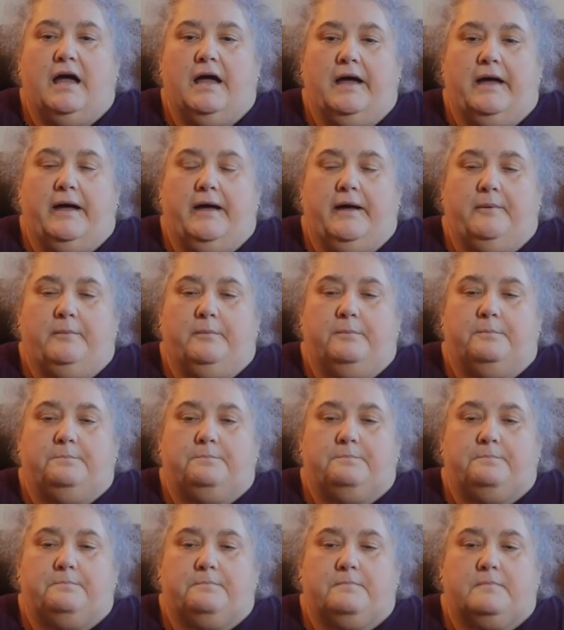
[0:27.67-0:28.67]

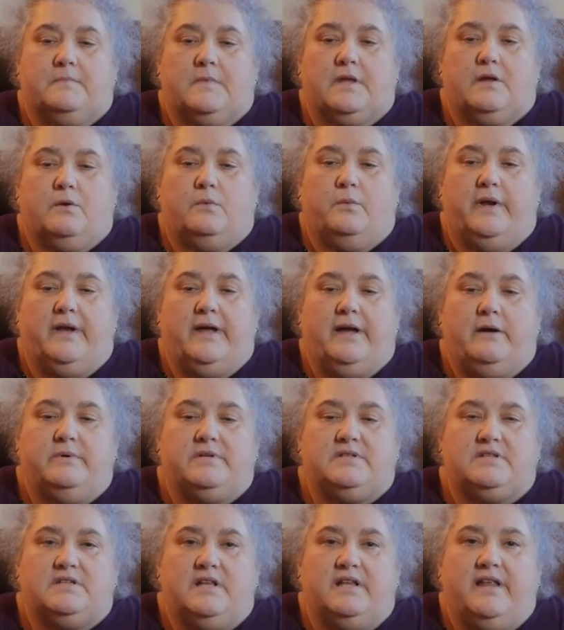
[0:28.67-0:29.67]
Um, when I
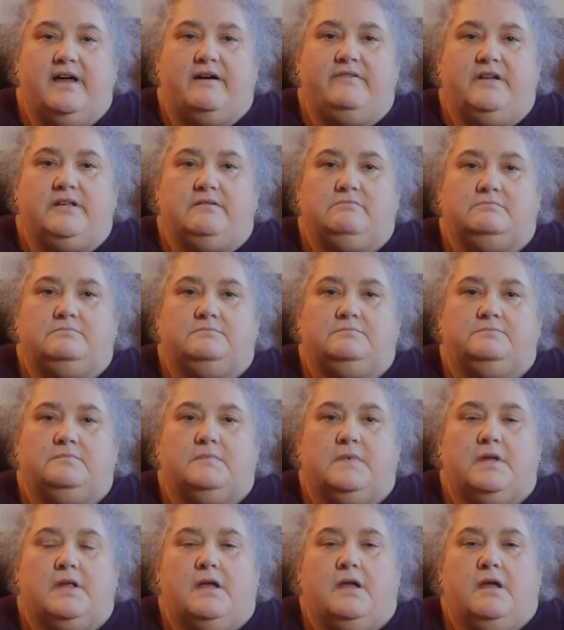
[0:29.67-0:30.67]
was
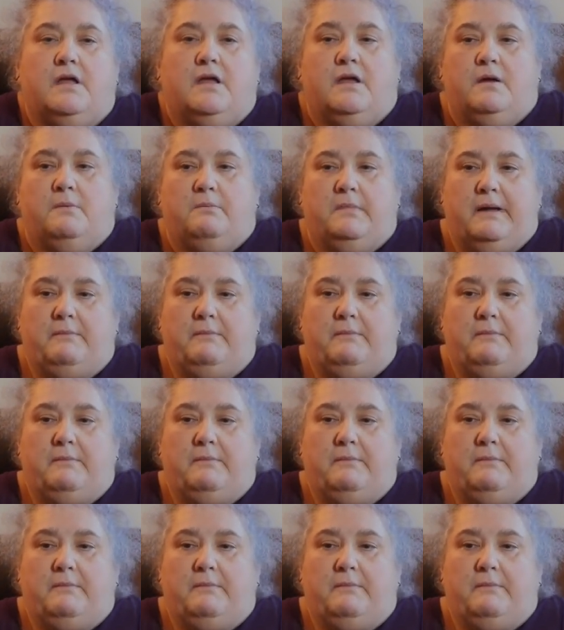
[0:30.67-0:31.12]
11,